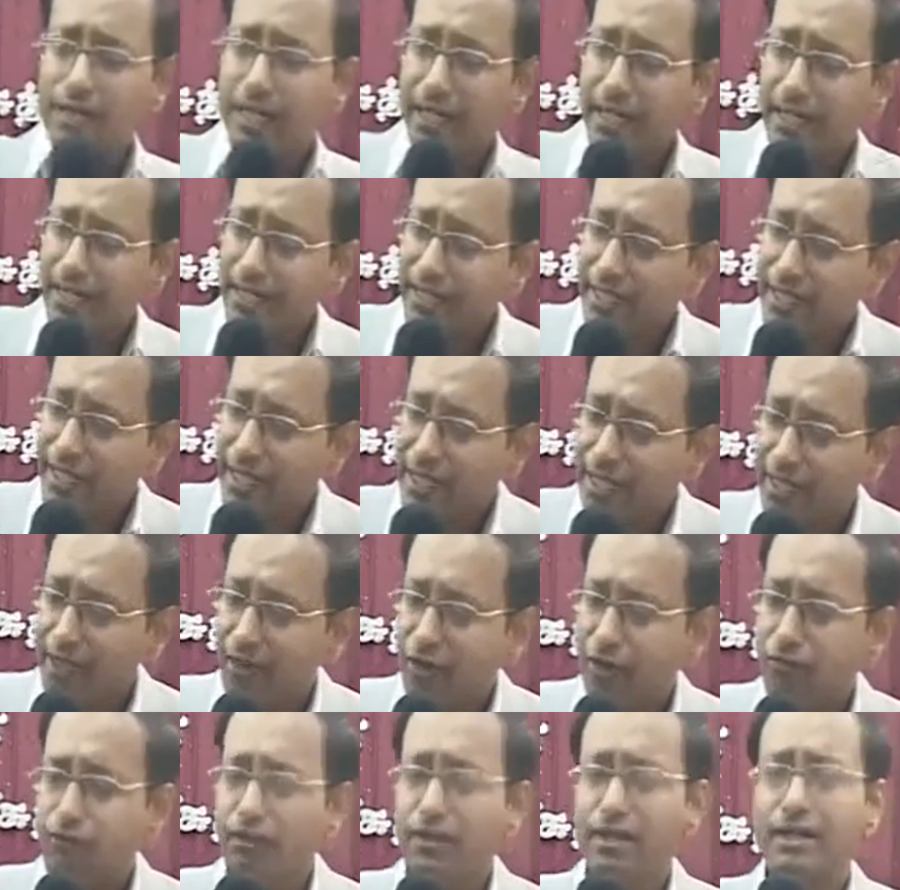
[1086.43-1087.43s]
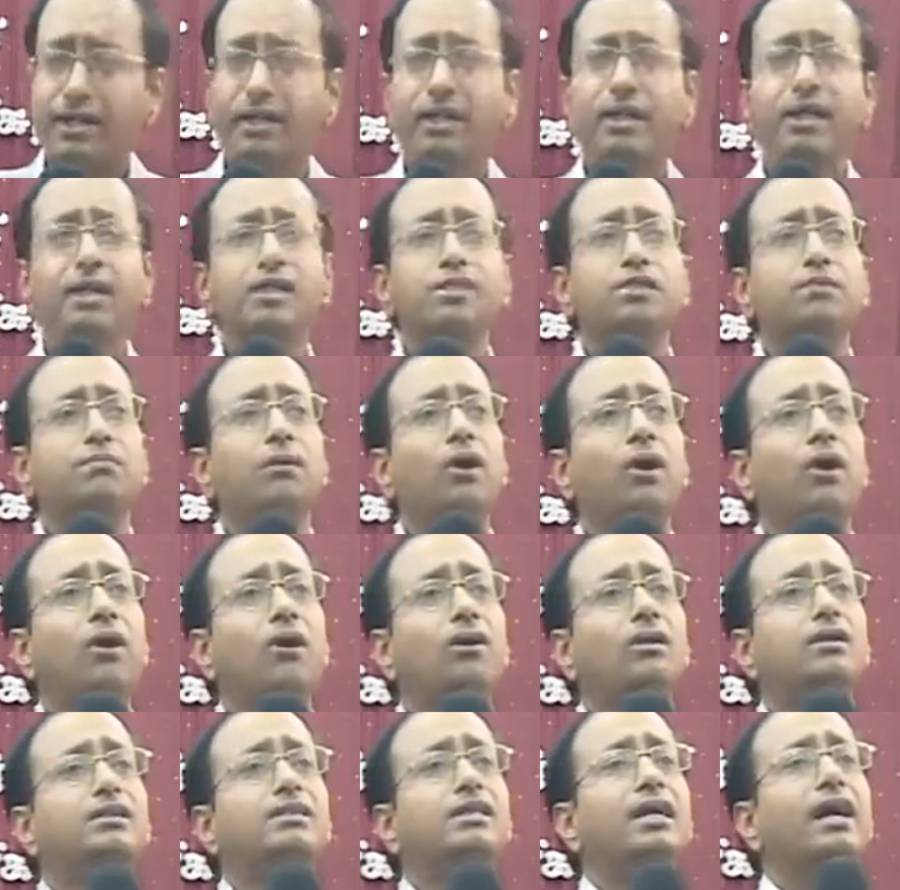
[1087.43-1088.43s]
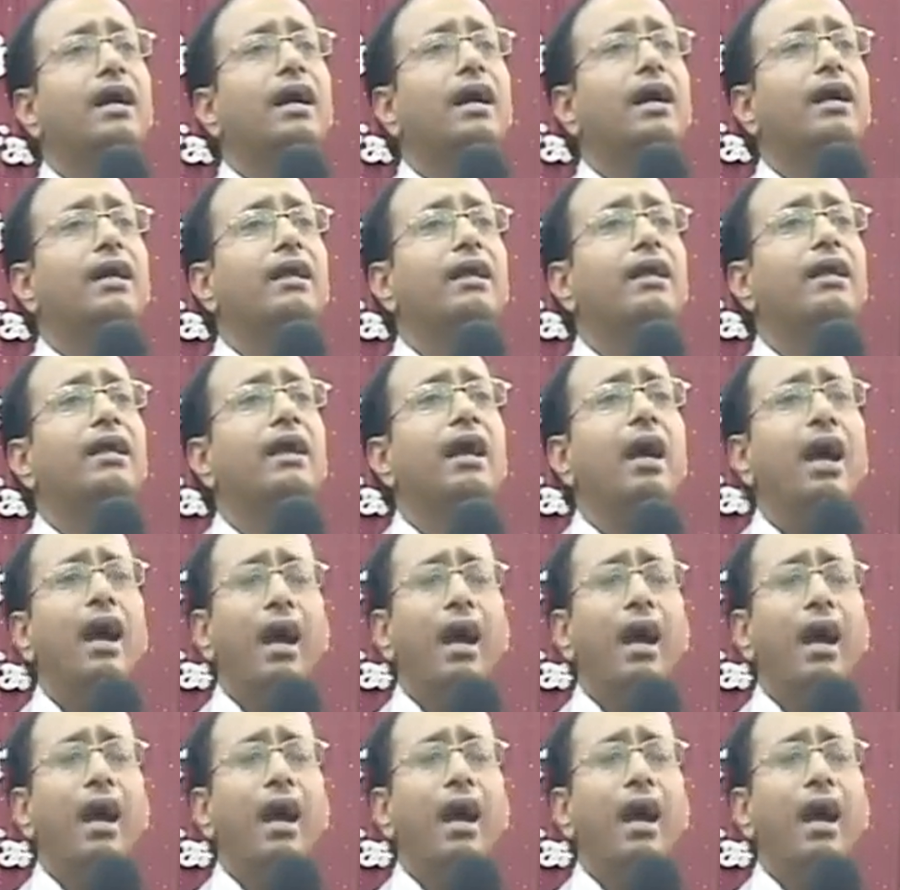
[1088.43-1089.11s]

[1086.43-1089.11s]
taking care of her small child.